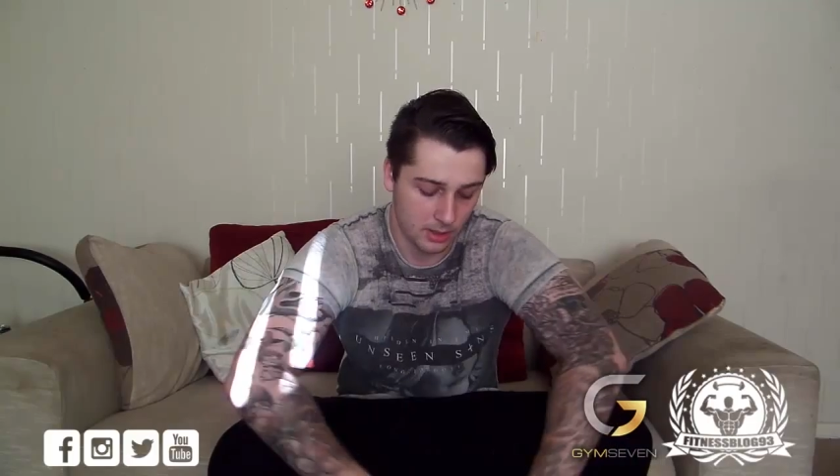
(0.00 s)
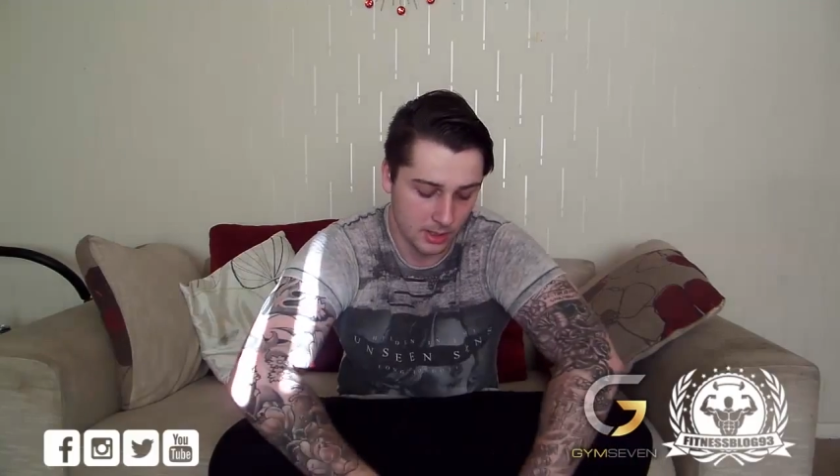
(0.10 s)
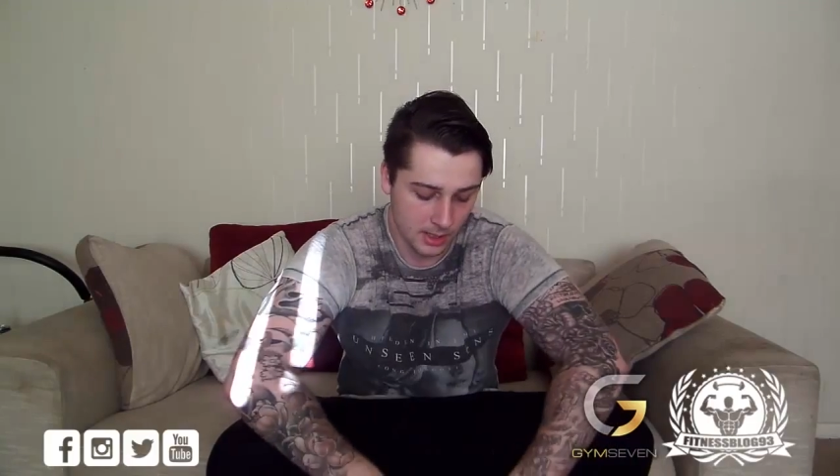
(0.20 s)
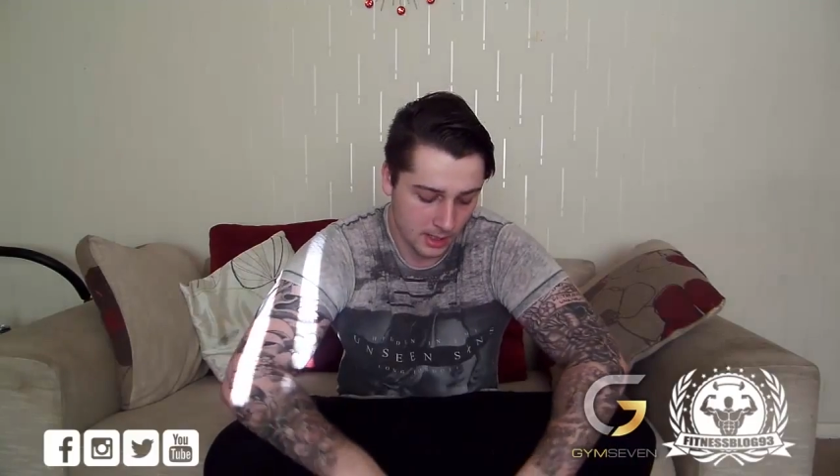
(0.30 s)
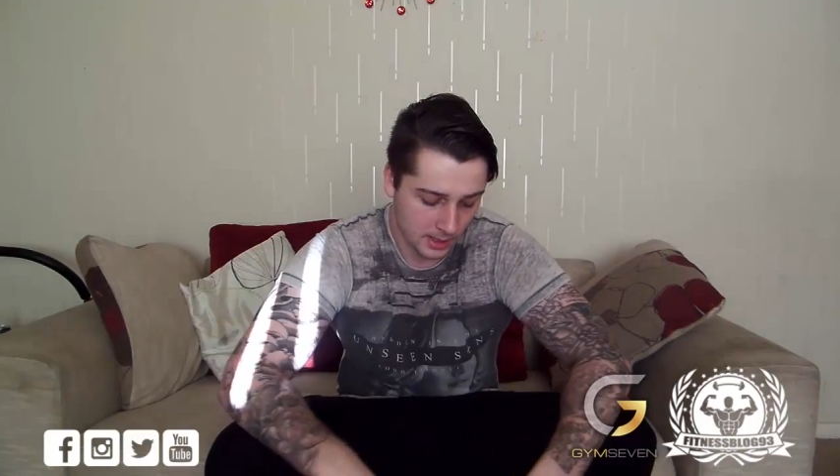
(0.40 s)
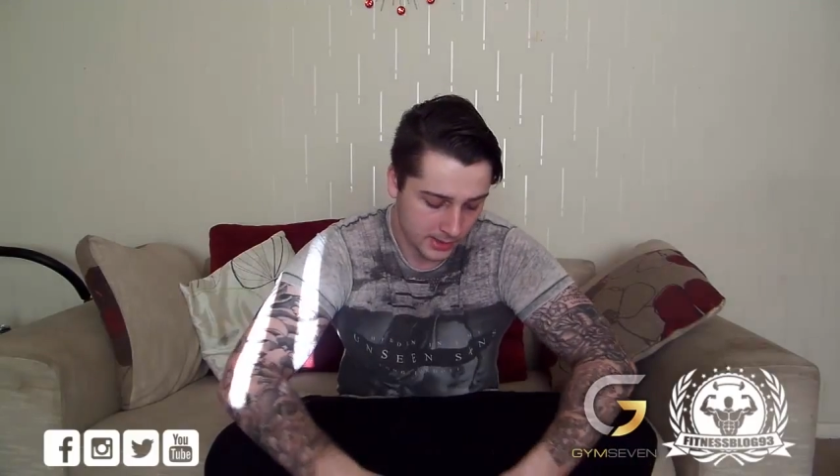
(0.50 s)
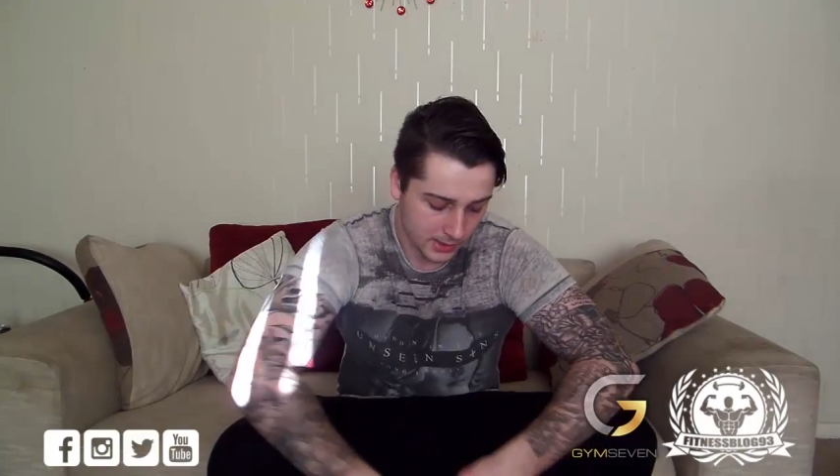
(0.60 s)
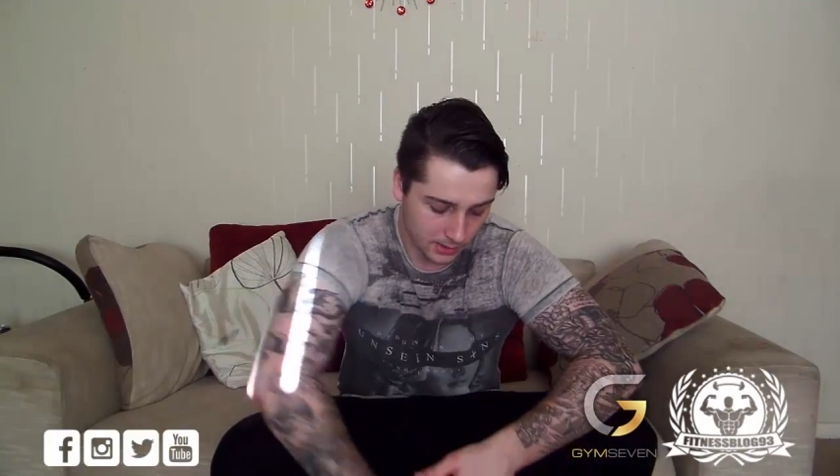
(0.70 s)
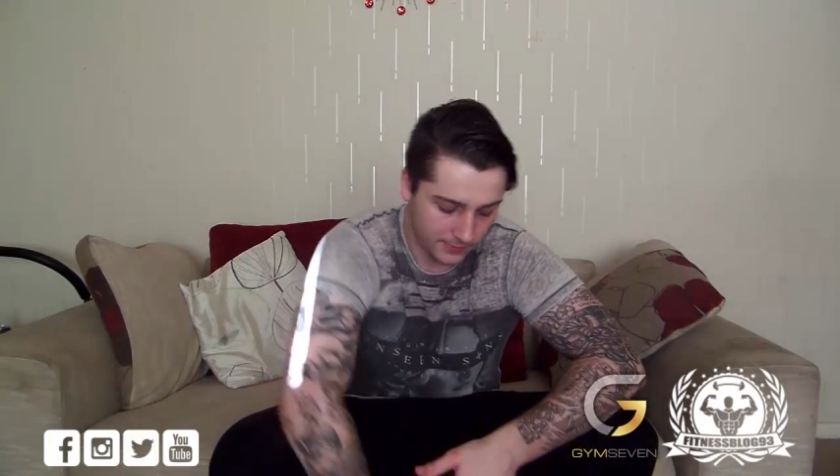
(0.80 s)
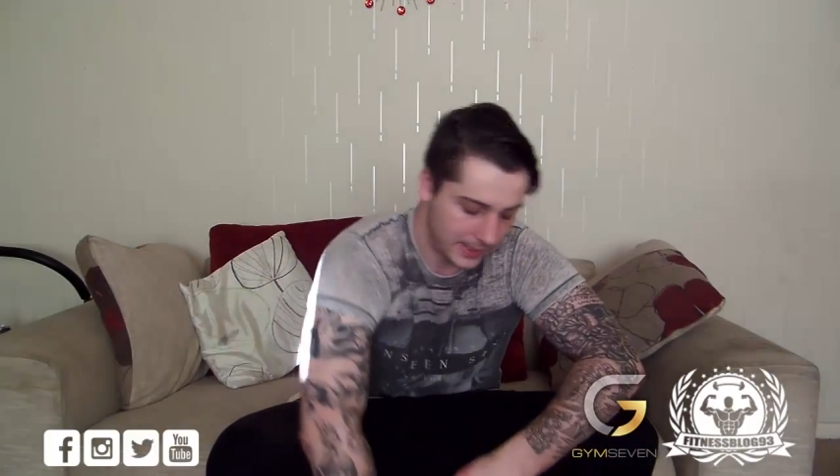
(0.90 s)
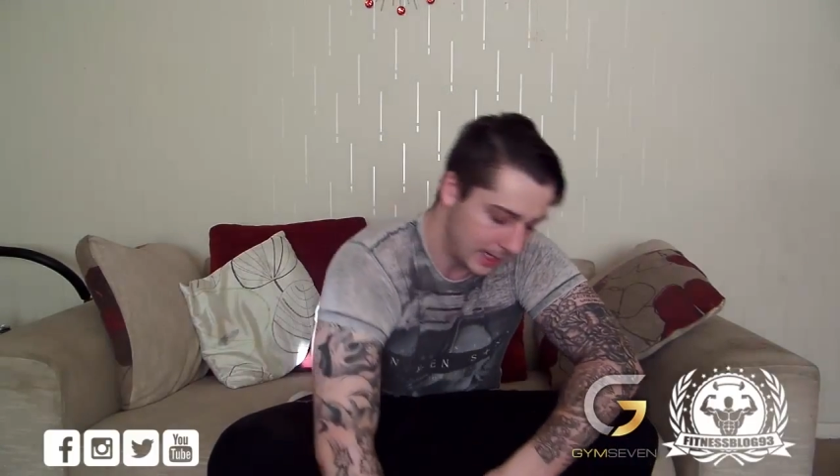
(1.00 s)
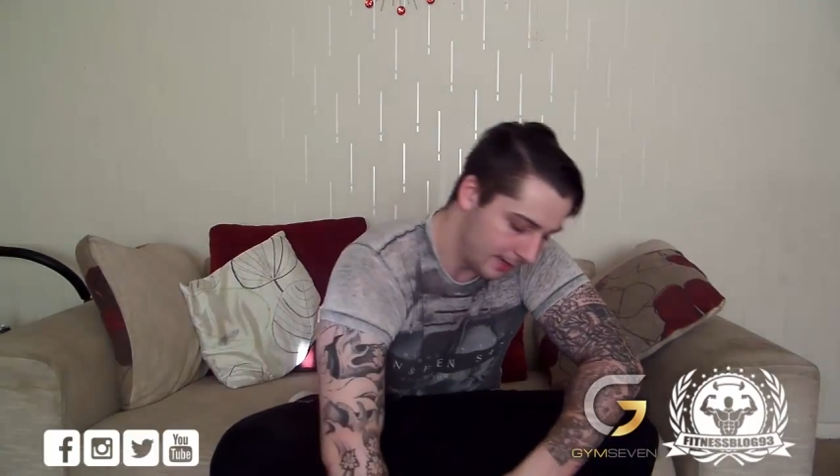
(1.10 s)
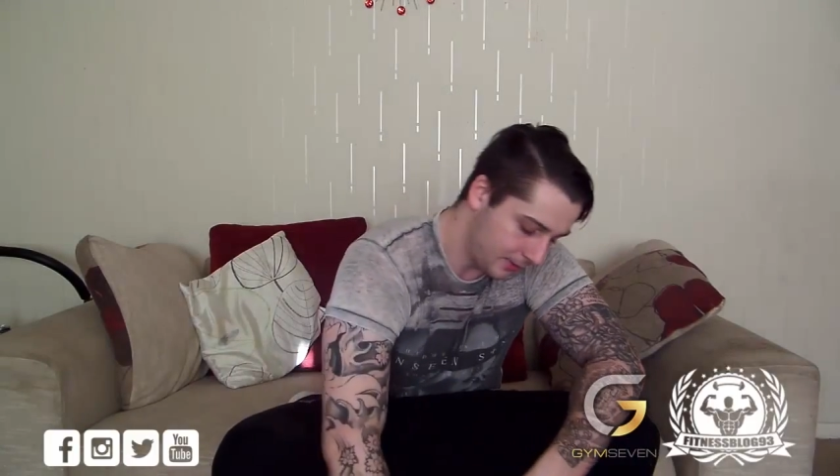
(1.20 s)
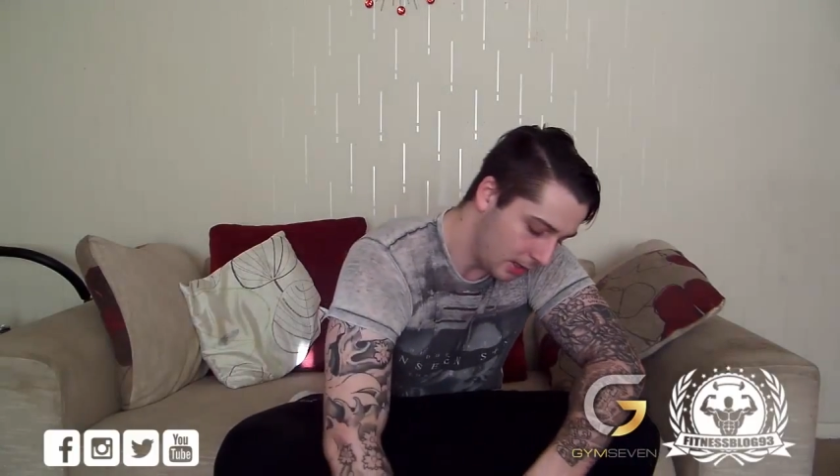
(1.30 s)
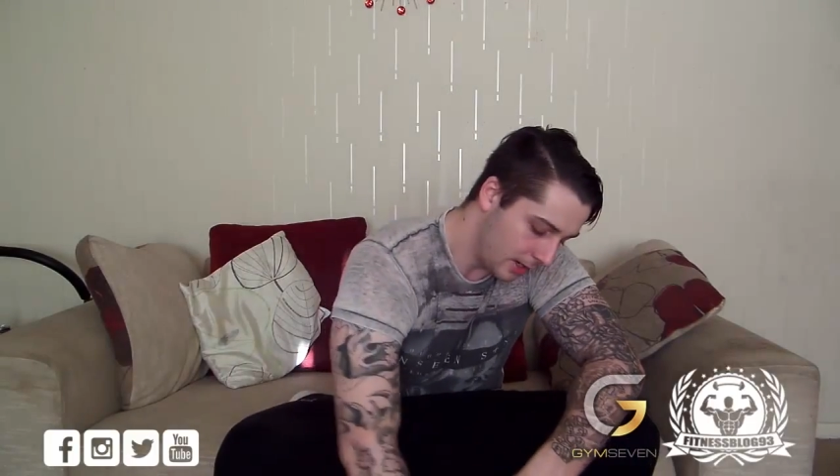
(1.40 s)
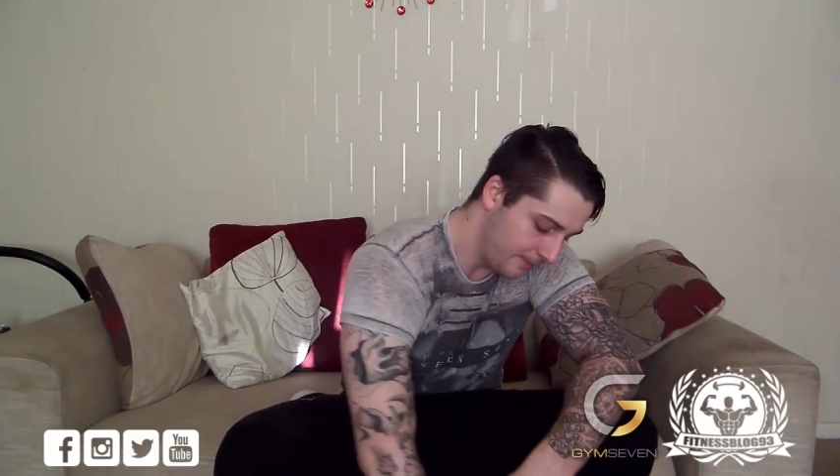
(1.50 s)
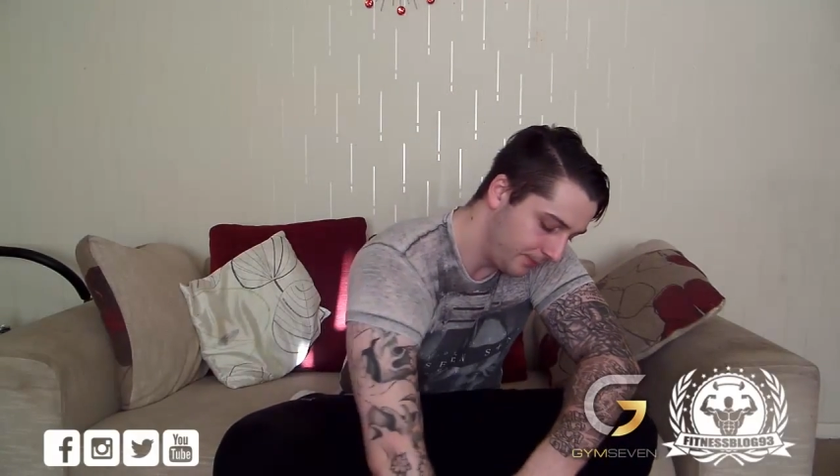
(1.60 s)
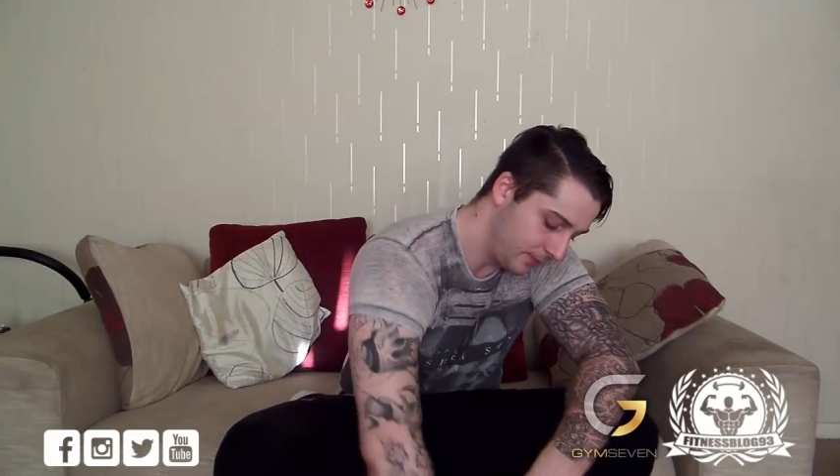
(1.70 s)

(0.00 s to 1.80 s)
So then I've got